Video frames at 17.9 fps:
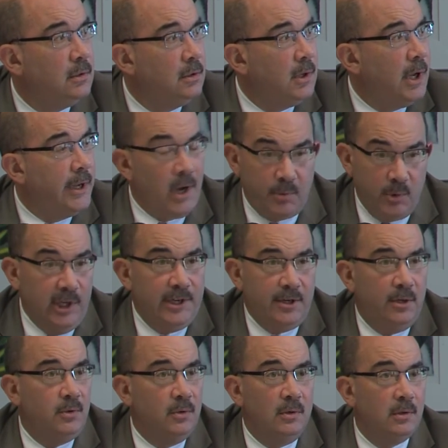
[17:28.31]
I, I really
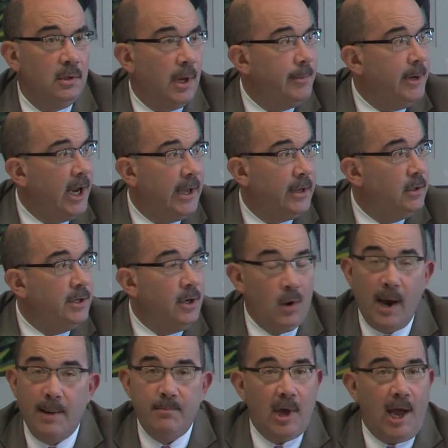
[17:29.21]
do. I mean, I you know
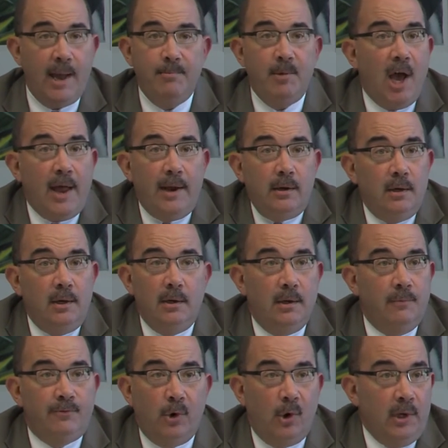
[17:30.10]
I'm I'm not
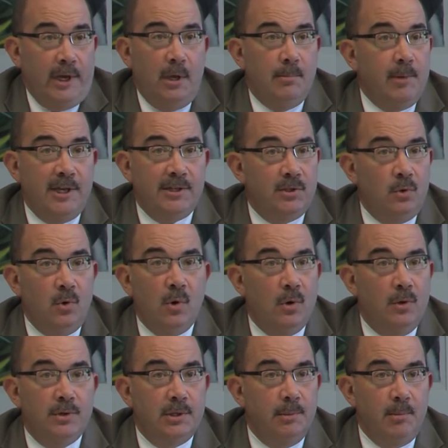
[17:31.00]
falling on my
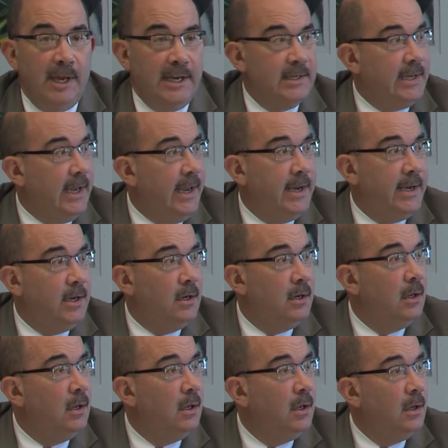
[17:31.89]
sword to
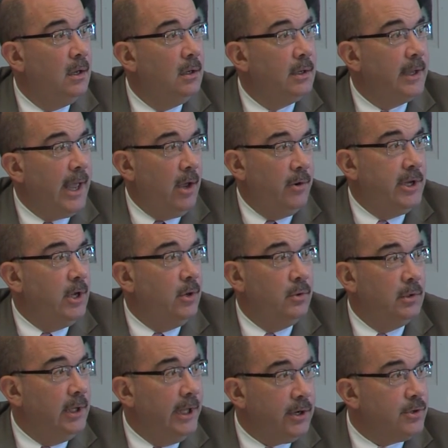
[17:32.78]
maintain
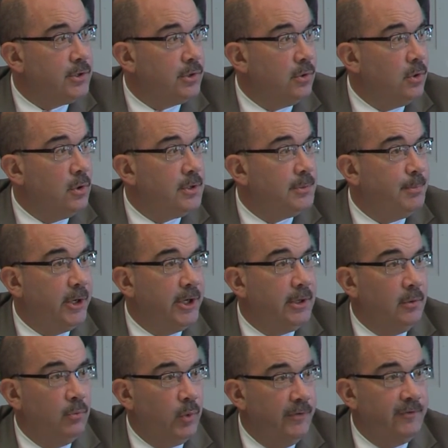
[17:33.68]
county-owned liquor stores, but
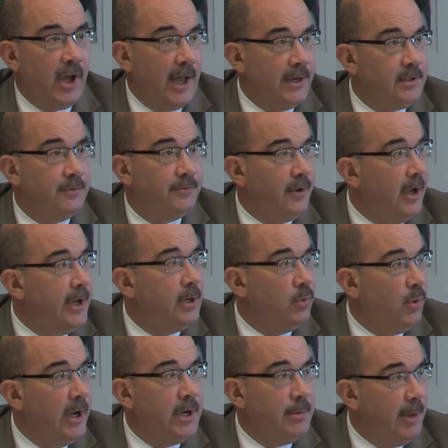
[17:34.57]
we've got to find a
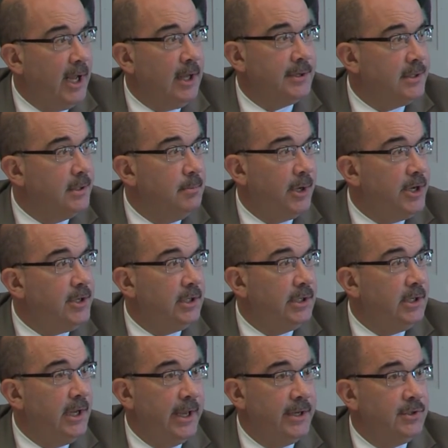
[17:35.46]
way to balance the
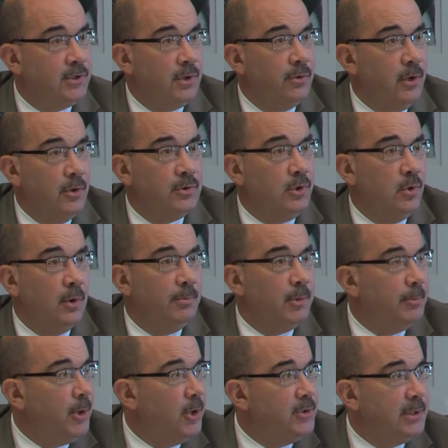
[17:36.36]
budget. And so those who are
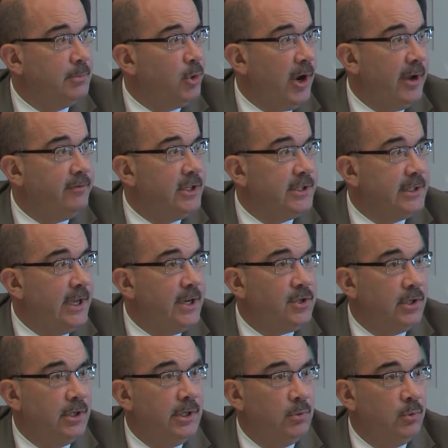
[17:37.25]
proposing
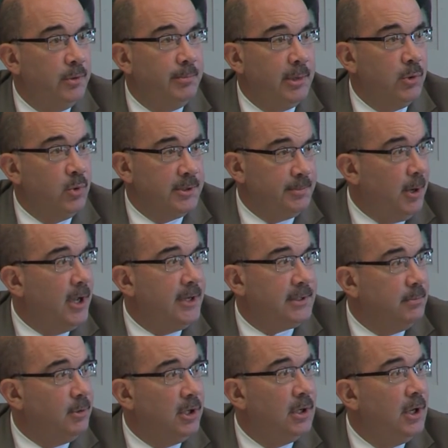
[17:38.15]
privatization, it would be
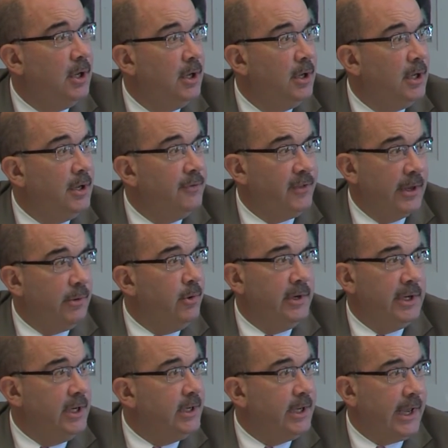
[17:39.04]
responsible if they
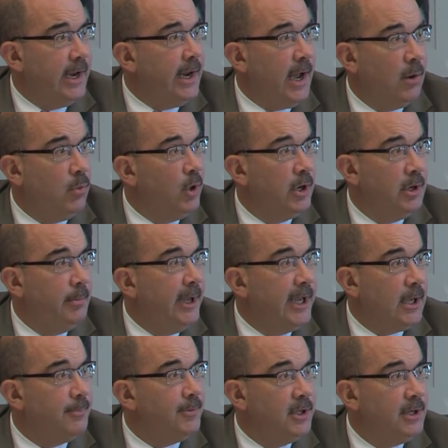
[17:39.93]
would indicate how we're going to
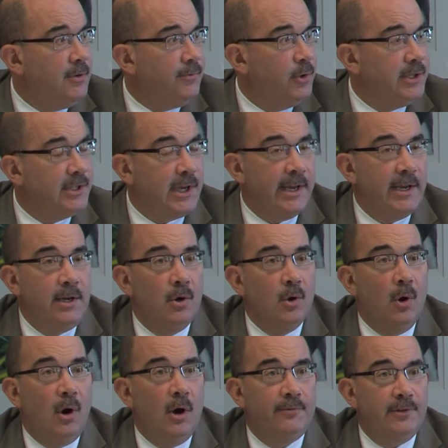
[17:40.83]
make up the difference. I
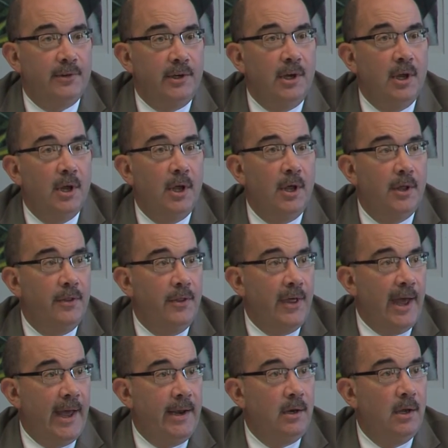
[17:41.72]
hear often
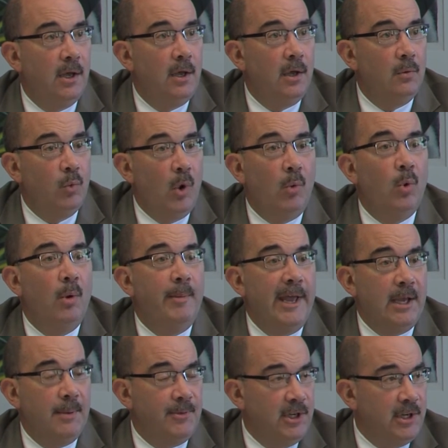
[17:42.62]
that well, we'll
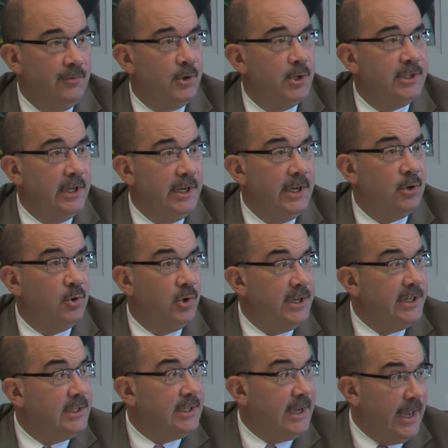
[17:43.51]
make up the difference in
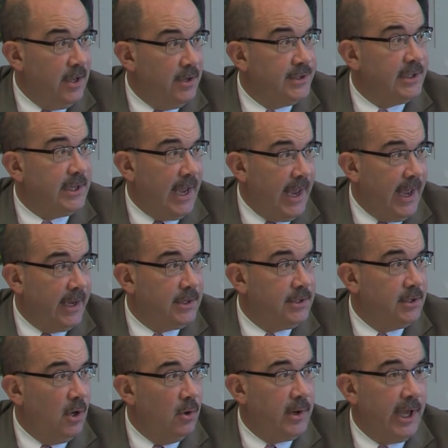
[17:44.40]
increased sales
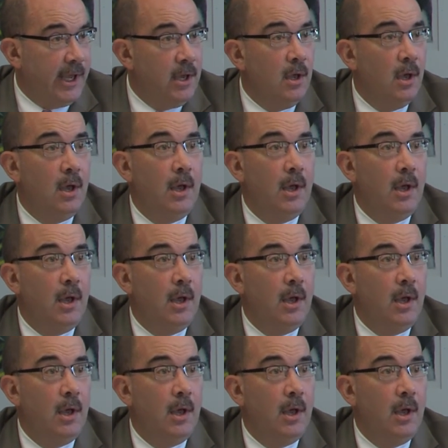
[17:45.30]
tax, okay?